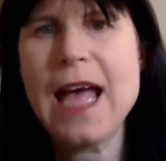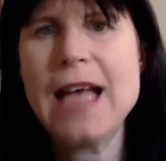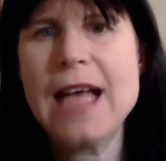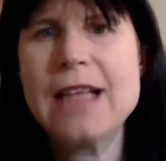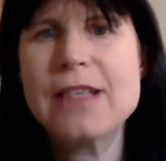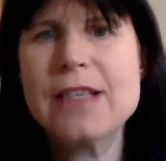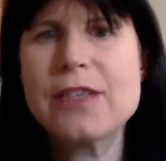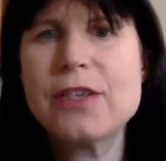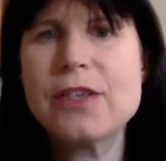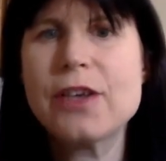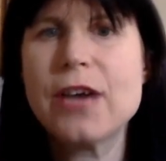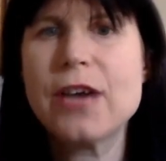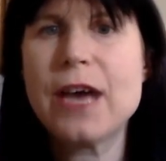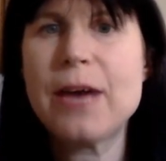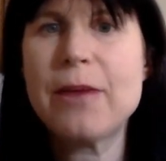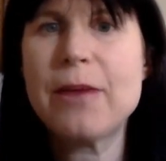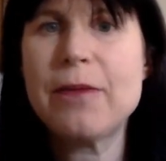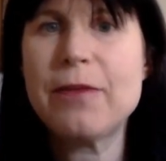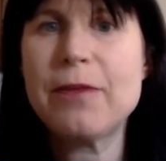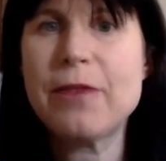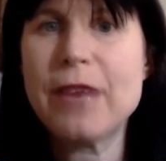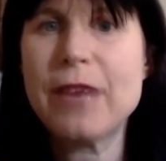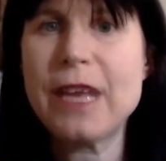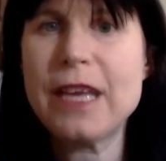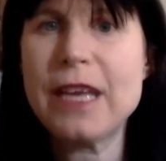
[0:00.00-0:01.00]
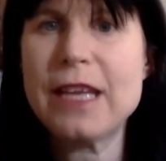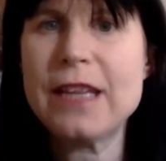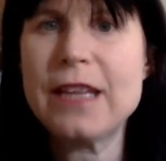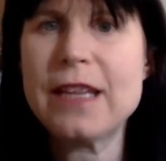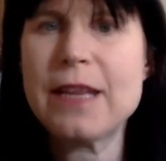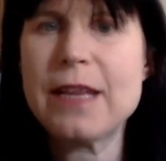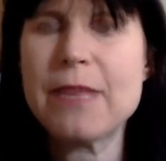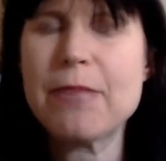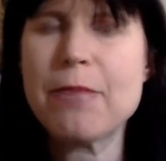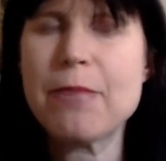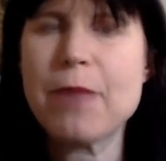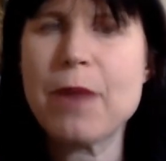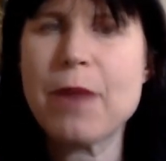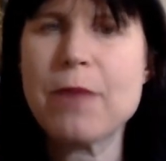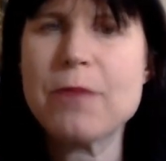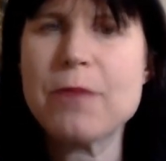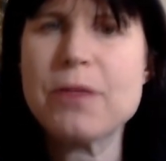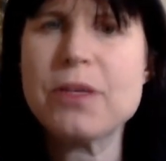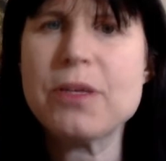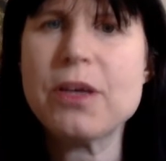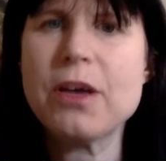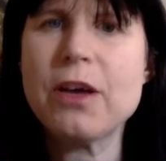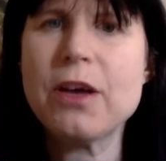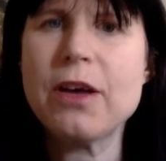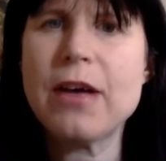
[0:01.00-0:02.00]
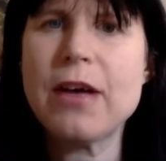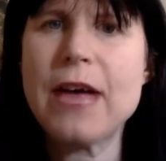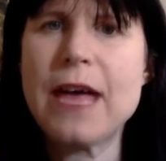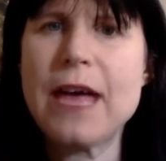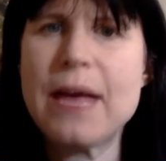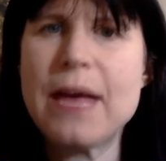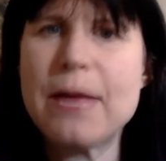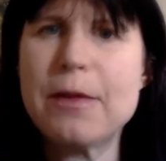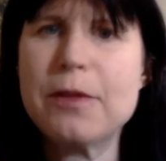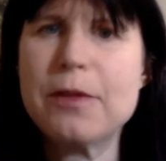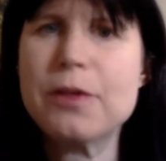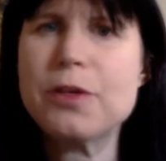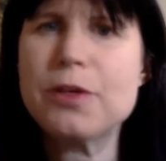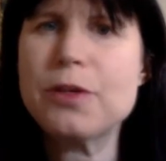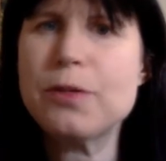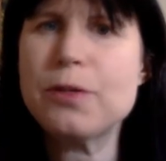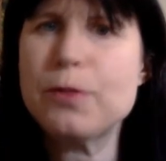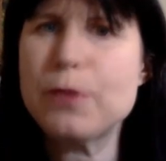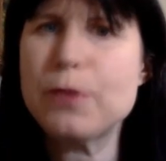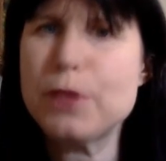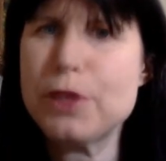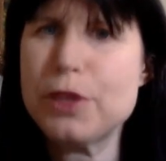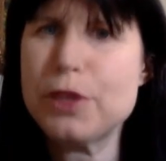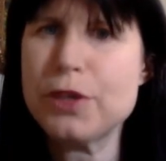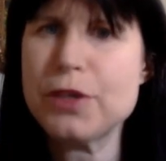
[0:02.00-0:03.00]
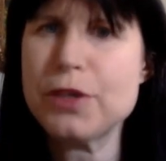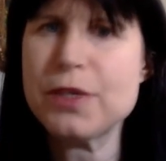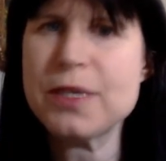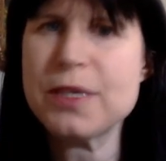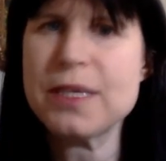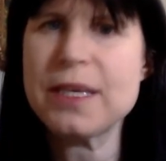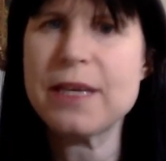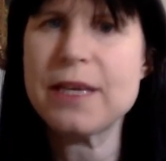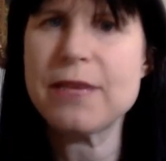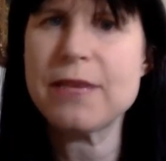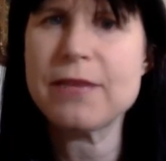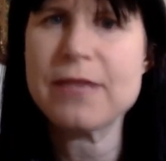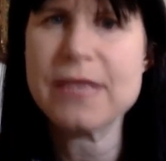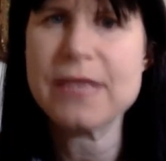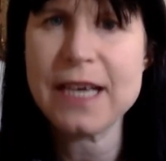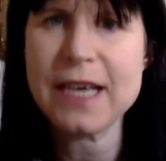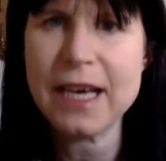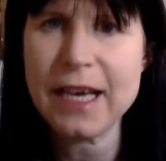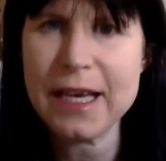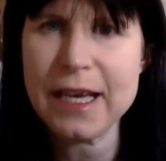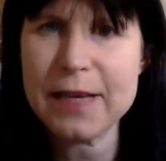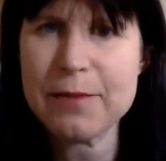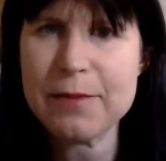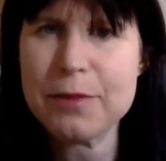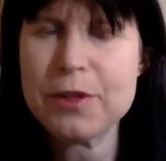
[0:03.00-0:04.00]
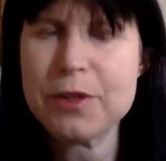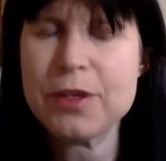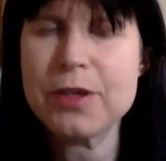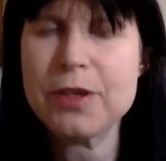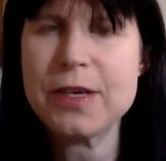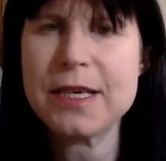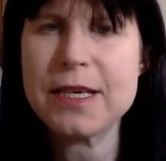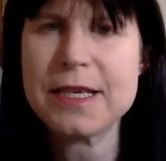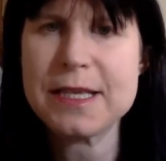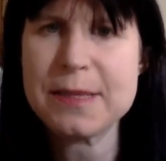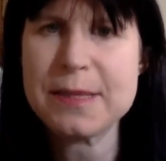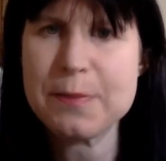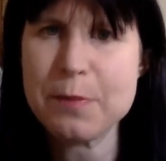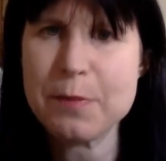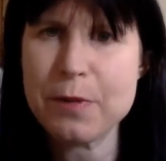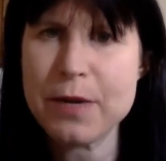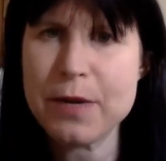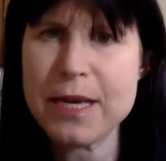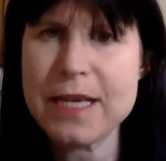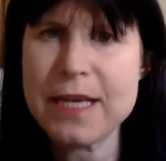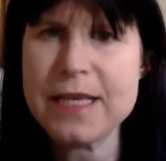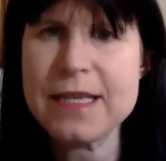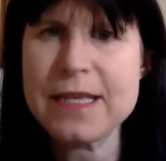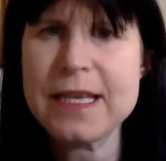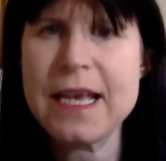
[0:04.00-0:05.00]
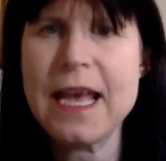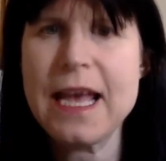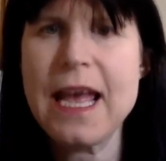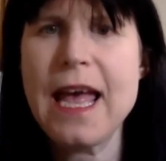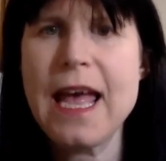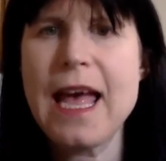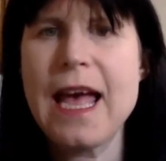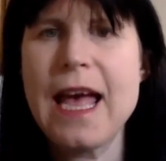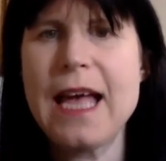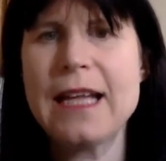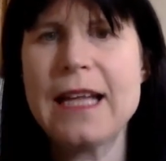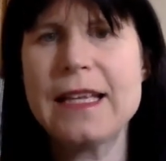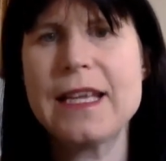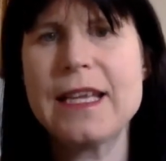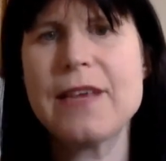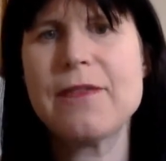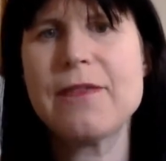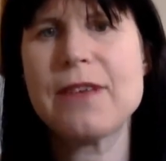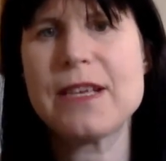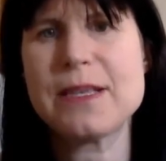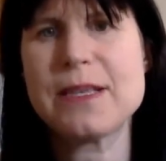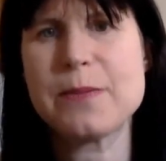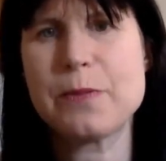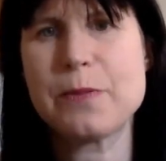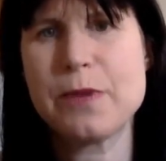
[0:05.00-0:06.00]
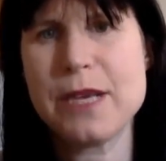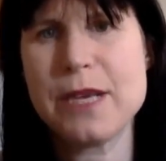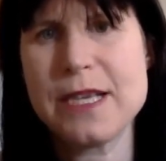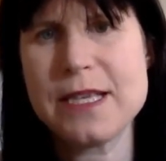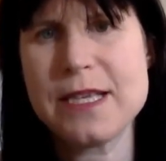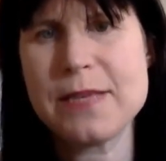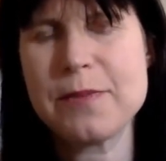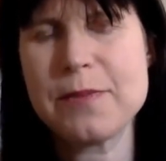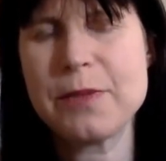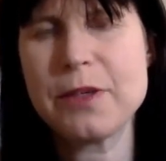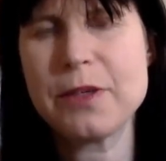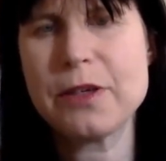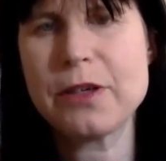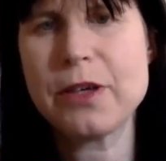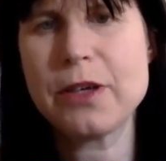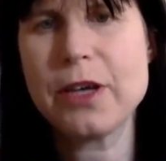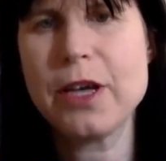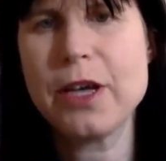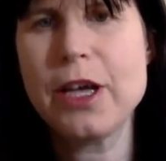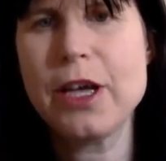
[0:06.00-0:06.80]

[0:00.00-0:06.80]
And so I'm finding that moms are able to produce enough time to express and give us breast milk.